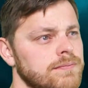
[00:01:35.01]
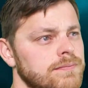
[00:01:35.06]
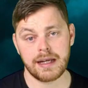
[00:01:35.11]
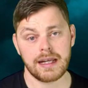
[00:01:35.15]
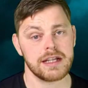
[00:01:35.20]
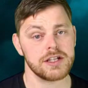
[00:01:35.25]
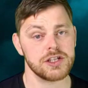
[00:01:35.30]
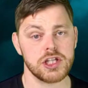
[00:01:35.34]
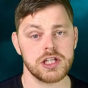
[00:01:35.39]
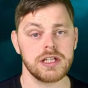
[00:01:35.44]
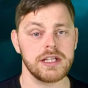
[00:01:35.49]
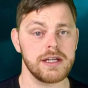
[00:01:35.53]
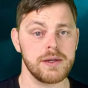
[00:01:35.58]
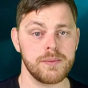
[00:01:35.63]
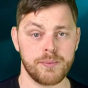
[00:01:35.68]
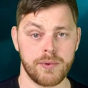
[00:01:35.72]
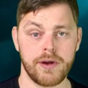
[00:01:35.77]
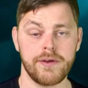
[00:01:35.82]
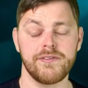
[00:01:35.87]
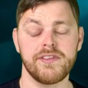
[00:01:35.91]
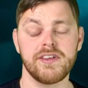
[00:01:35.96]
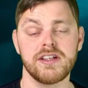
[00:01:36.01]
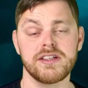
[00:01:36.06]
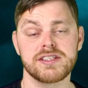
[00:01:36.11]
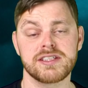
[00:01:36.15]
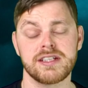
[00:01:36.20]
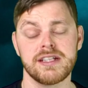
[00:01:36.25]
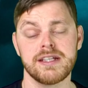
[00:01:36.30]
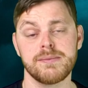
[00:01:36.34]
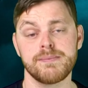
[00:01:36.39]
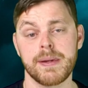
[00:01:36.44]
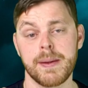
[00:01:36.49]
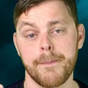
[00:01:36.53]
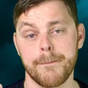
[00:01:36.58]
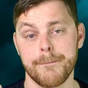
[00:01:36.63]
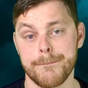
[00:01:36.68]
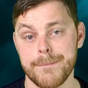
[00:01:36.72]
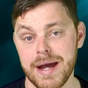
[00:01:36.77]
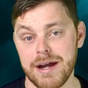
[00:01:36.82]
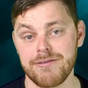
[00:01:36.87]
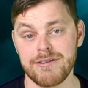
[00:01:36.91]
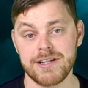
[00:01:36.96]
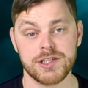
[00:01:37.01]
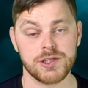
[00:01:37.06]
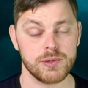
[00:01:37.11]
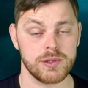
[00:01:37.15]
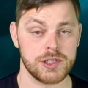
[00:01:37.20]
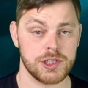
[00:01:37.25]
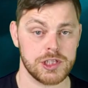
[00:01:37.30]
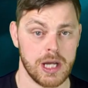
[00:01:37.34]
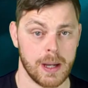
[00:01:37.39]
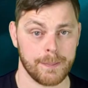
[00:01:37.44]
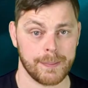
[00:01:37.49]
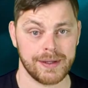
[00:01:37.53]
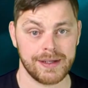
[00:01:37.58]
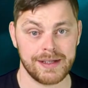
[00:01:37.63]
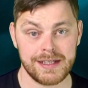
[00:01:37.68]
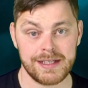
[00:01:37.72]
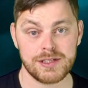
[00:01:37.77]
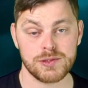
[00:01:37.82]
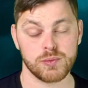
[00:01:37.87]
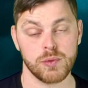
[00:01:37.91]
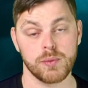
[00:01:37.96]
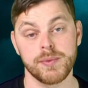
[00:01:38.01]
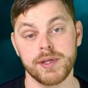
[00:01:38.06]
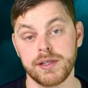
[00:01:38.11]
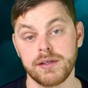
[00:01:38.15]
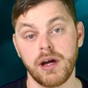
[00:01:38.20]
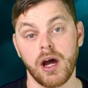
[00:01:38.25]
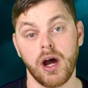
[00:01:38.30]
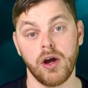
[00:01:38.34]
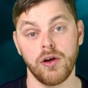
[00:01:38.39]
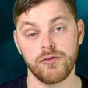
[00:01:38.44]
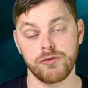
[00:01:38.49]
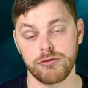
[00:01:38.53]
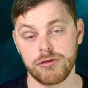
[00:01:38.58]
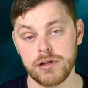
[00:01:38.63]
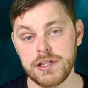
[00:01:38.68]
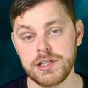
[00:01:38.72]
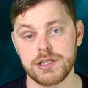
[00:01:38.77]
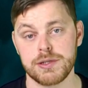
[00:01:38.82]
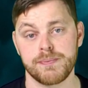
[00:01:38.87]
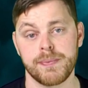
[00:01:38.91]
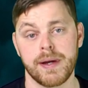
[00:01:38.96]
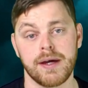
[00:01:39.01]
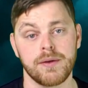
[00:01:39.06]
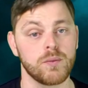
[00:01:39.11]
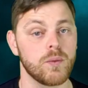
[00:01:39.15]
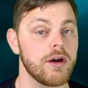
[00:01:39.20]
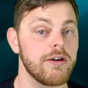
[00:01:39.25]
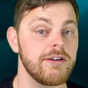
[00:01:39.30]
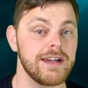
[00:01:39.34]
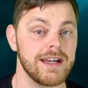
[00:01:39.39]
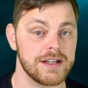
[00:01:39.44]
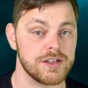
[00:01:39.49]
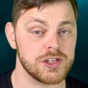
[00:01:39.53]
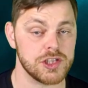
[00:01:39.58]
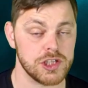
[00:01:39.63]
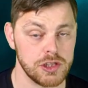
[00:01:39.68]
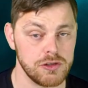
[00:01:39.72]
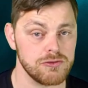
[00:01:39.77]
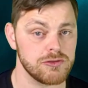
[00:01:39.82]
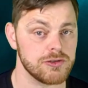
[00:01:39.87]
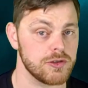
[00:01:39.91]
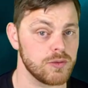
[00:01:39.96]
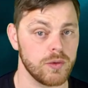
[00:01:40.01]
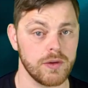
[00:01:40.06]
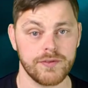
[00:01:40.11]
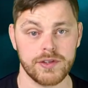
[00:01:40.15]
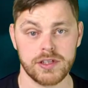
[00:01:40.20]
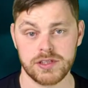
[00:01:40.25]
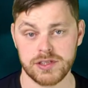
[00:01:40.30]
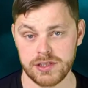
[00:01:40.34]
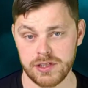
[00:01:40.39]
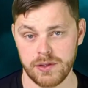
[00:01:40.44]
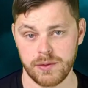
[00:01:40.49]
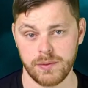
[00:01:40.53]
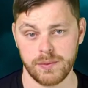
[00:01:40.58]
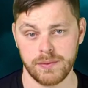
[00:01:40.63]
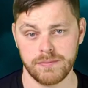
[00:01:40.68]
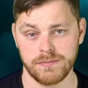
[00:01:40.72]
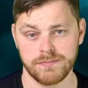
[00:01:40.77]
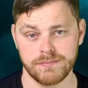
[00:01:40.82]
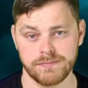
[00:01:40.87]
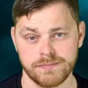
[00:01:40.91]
Allegedly, he had previously been married to a Japanese woman over in Japan where he had children with her too,